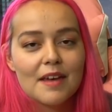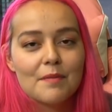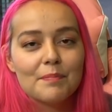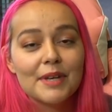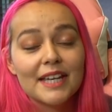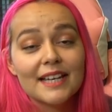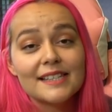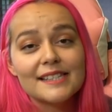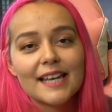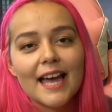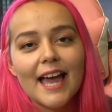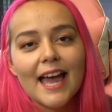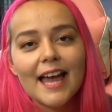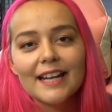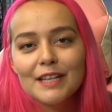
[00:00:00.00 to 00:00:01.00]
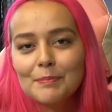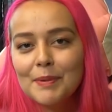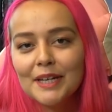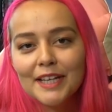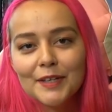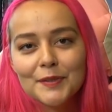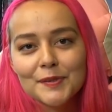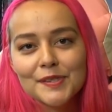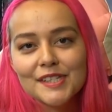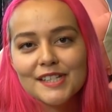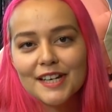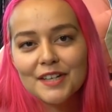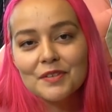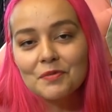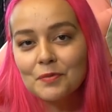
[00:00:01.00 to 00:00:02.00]
because anybody who's
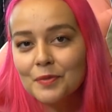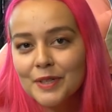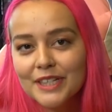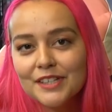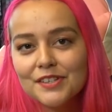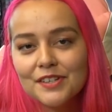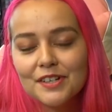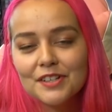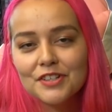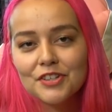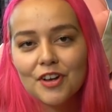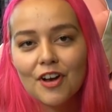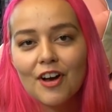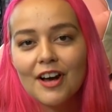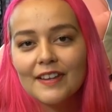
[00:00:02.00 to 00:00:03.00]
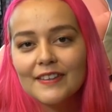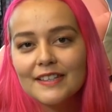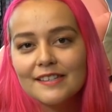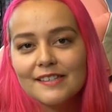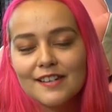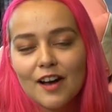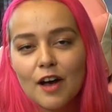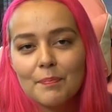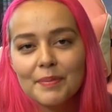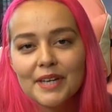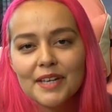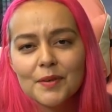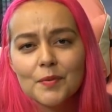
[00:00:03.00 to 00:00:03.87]
done research on this topic